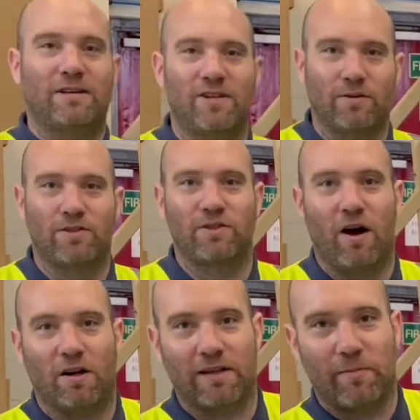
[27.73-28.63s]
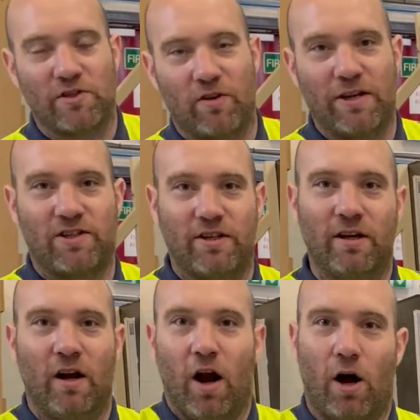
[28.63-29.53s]
so to start our demonstration,
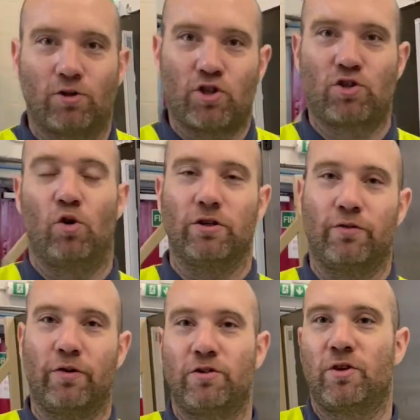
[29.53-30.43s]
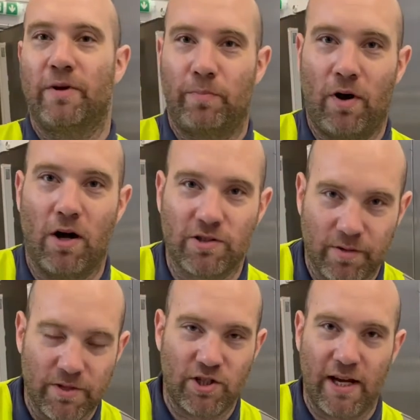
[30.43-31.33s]
I'll just talk you through some of the parts on
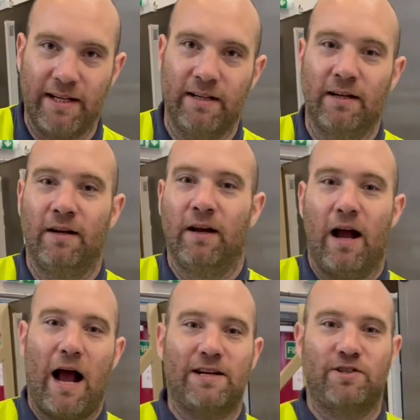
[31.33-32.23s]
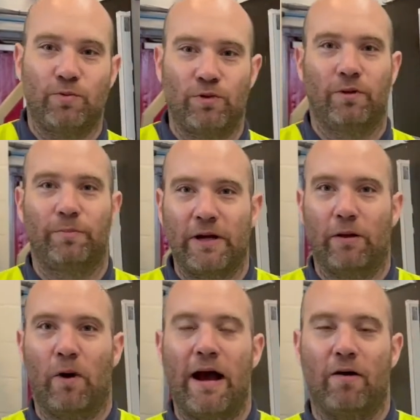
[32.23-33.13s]
the machine. As you will be
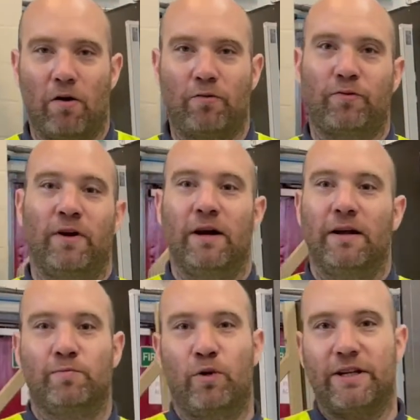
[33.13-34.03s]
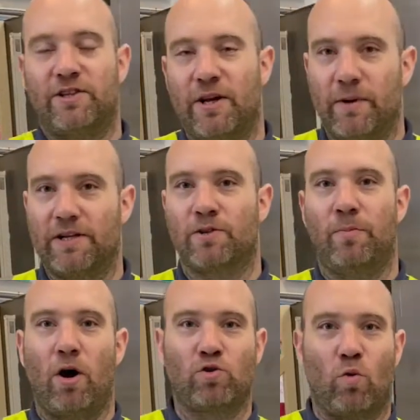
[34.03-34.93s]
aware of, pretty similar to
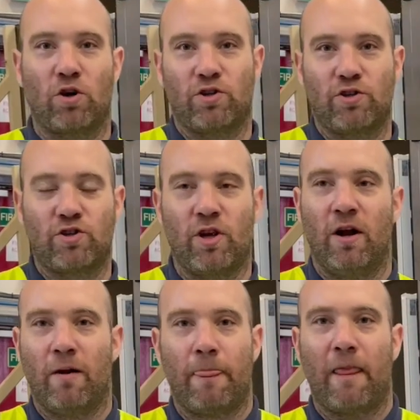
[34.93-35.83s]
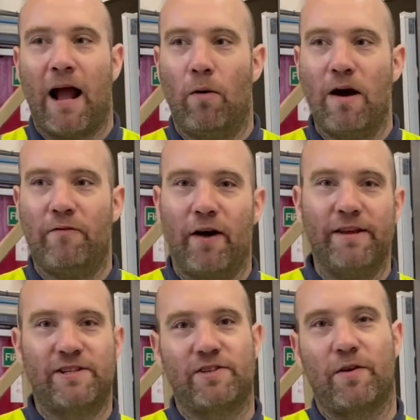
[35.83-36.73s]
most washers. However,
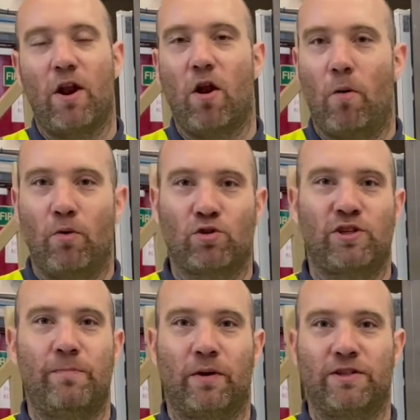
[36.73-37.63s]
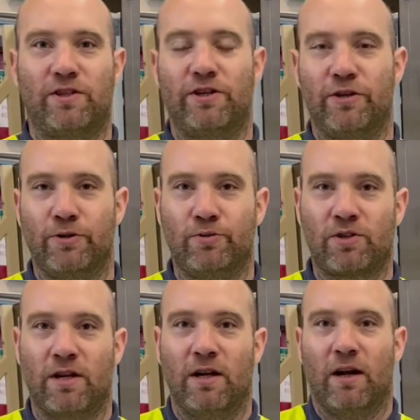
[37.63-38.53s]
this is a lot more simpler to
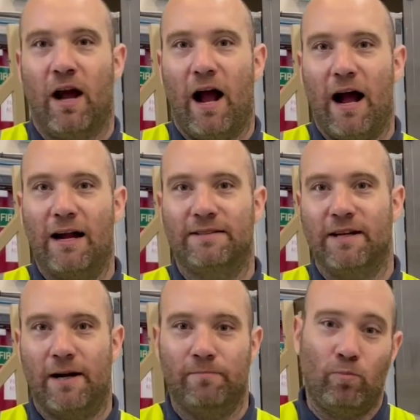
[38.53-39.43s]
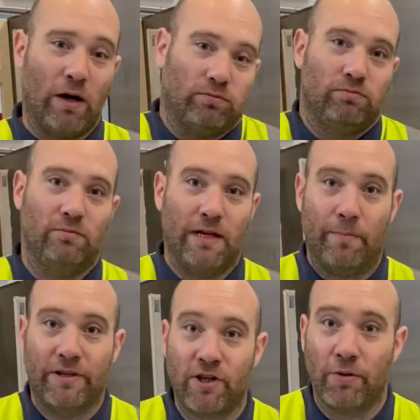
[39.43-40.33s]
use and, well,
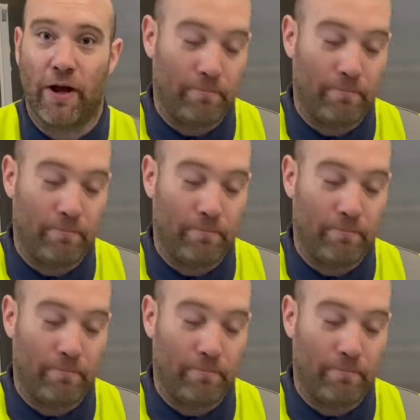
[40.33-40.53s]
let me show you.